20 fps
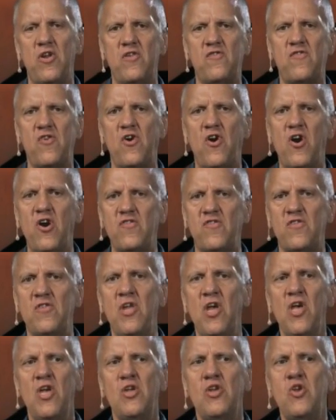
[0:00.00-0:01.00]
charge, and
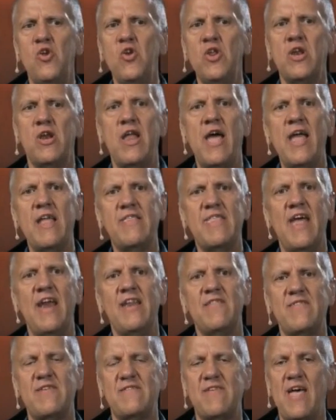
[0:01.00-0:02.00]
you didn't like that
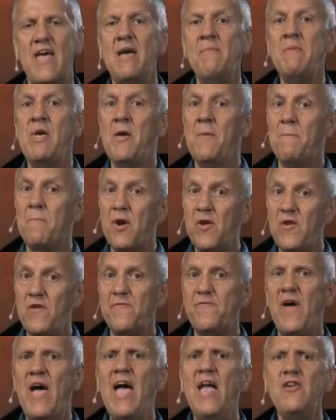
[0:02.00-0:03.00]
at the time, but you
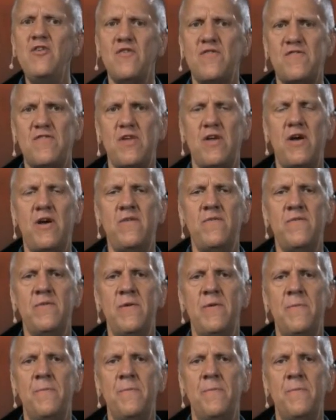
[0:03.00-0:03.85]
find yourself